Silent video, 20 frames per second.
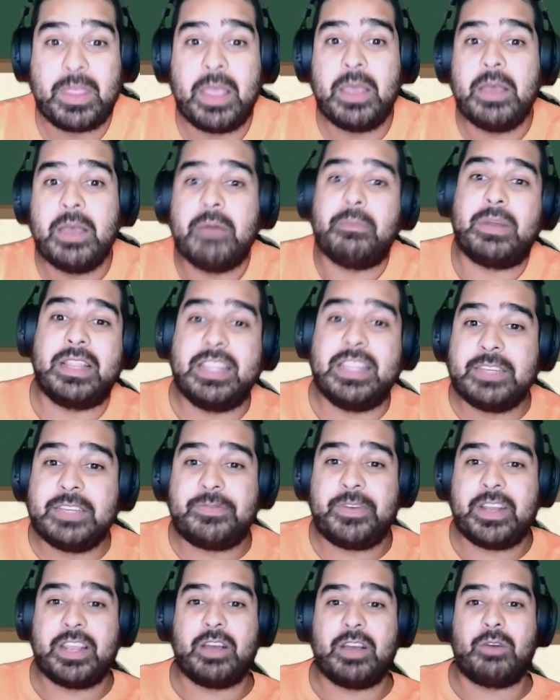But in this
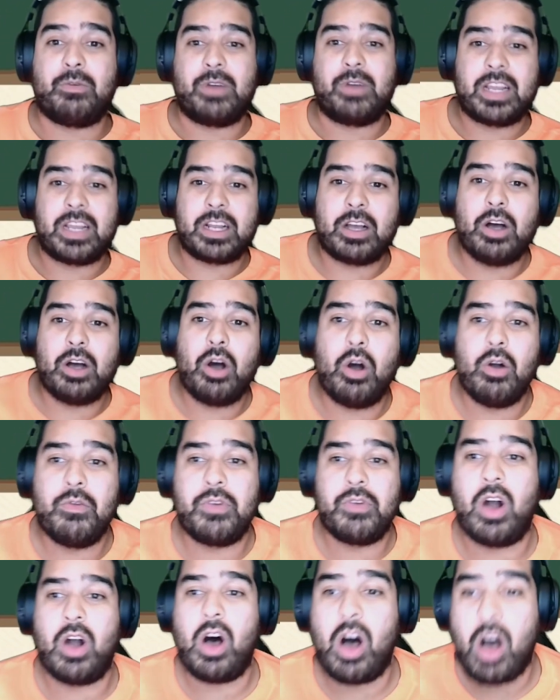video, we're going to go
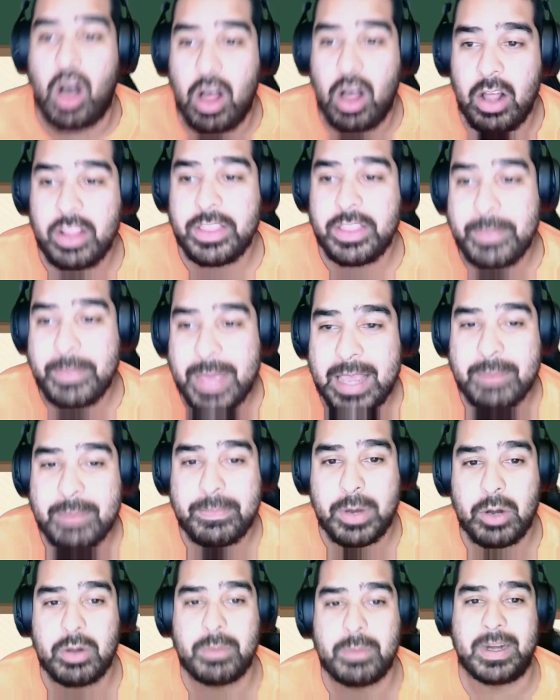over all the main
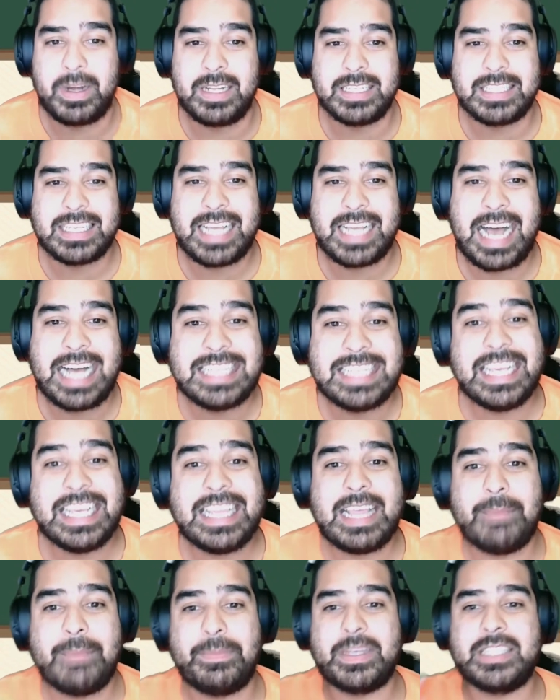Pokeballs. I say
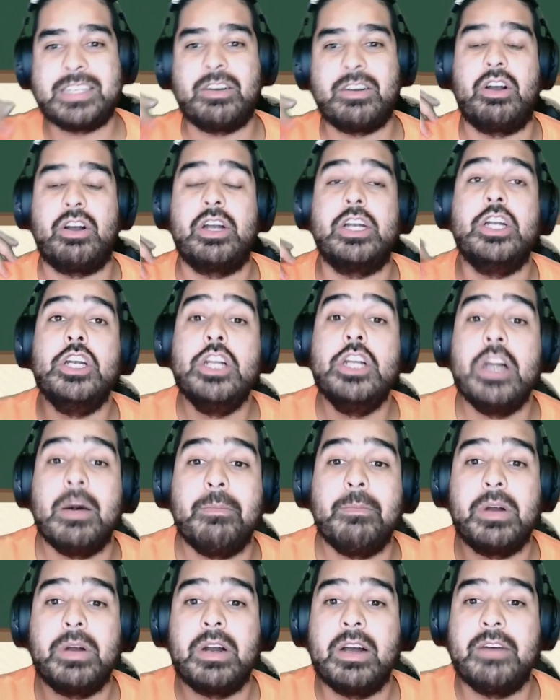that because there are a
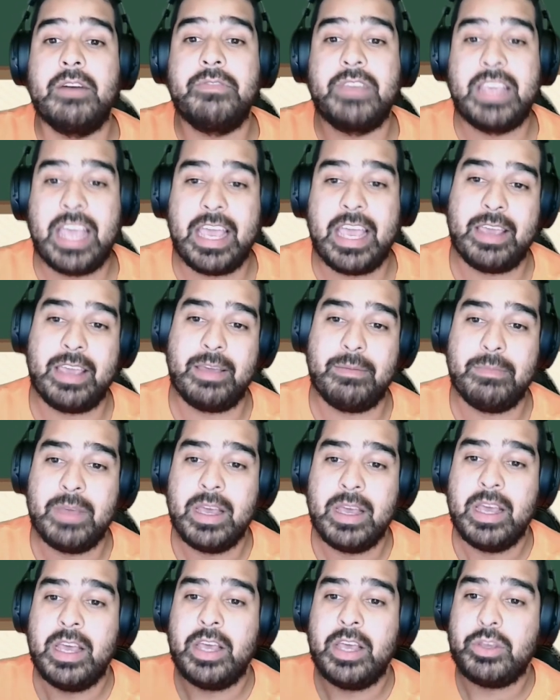number of game
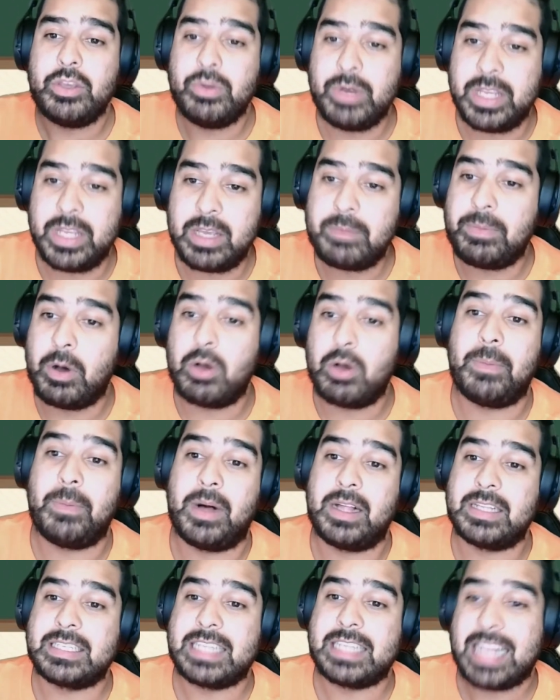unique
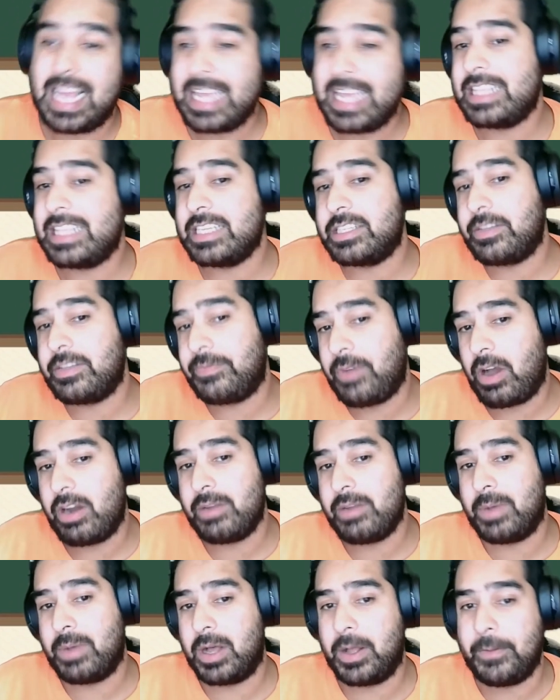Pokeballs like the Safari
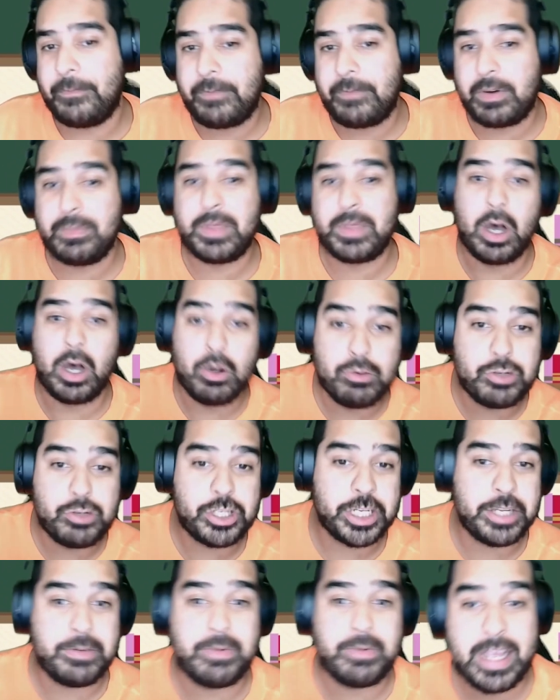Ball from the
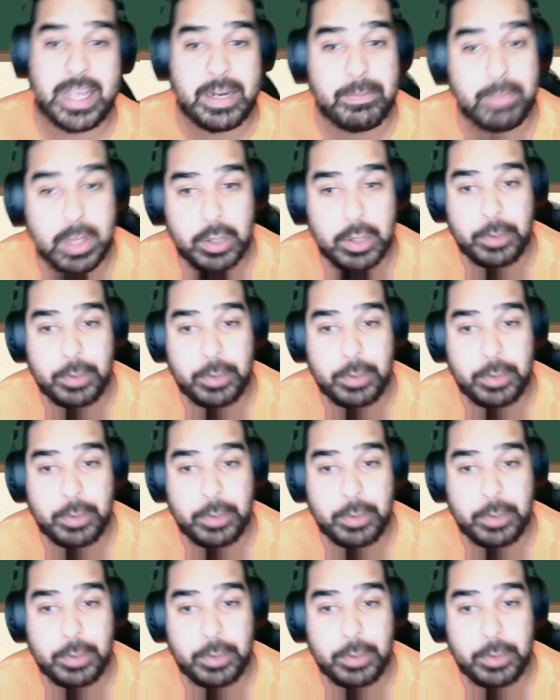OG Red and Blue.